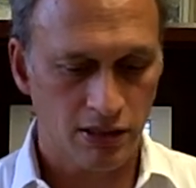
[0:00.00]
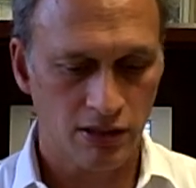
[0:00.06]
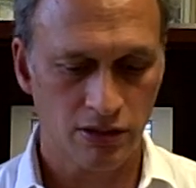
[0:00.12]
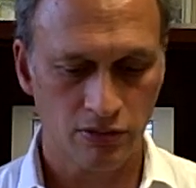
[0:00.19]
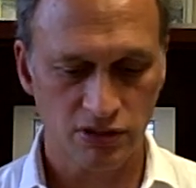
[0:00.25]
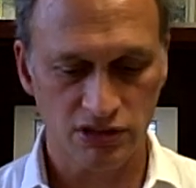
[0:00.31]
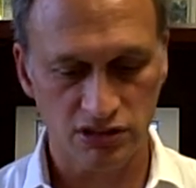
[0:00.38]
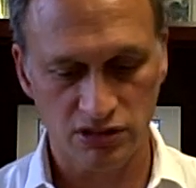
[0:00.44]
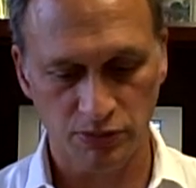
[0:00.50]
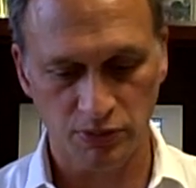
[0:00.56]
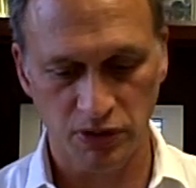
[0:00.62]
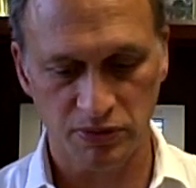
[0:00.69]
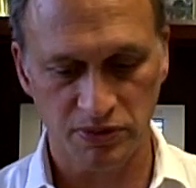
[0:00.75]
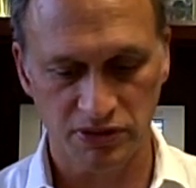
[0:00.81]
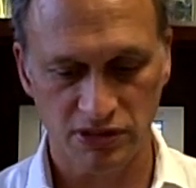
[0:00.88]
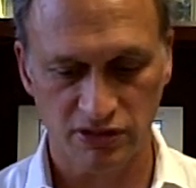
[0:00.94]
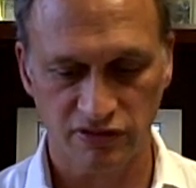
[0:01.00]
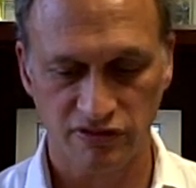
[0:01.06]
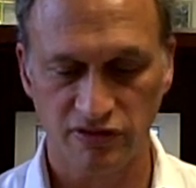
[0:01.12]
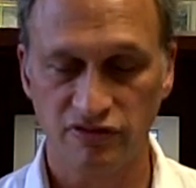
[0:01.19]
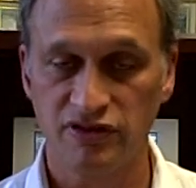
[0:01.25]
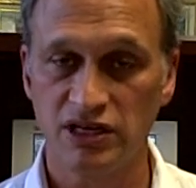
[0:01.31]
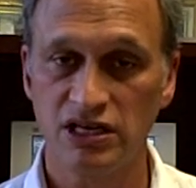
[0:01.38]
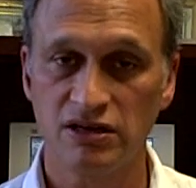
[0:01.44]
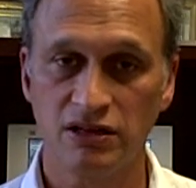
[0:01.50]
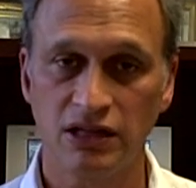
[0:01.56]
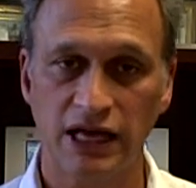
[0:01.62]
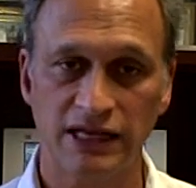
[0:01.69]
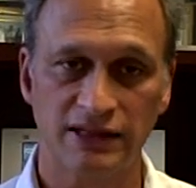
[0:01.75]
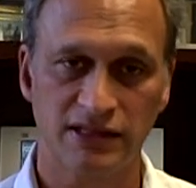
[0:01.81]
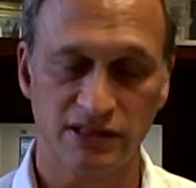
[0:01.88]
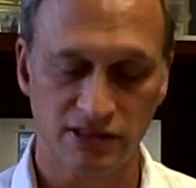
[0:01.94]
Which is the purpose of a video
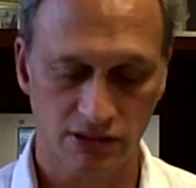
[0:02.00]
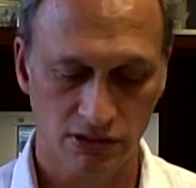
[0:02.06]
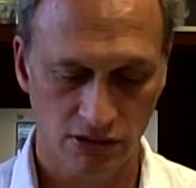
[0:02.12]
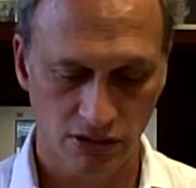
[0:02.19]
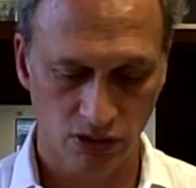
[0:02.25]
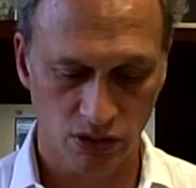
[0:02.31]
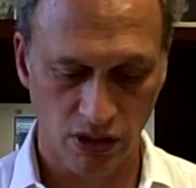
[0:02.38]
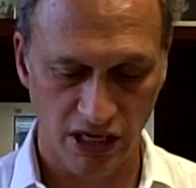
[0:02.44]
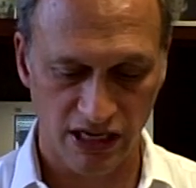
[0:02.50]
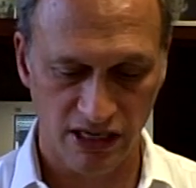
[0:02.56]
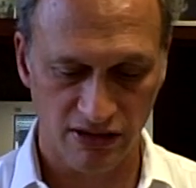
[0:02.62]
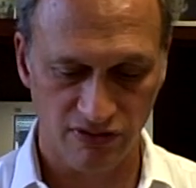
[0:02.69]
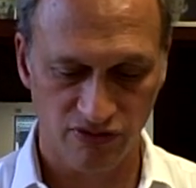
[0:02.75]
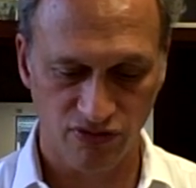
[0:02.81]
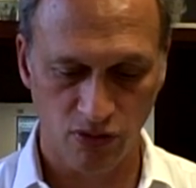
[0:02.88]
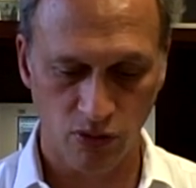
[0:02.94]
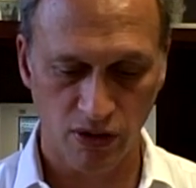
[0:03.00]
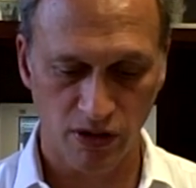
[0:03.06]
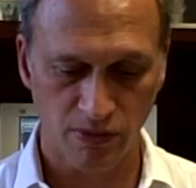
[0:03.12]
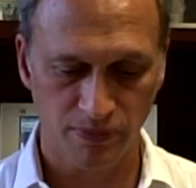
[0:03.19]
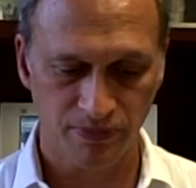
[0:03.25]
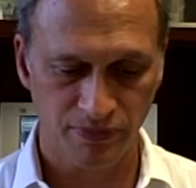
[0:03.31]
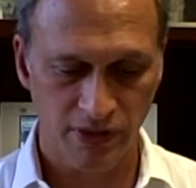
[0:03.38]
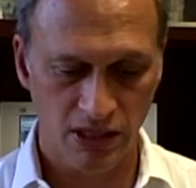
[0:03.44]
like this, to try and inform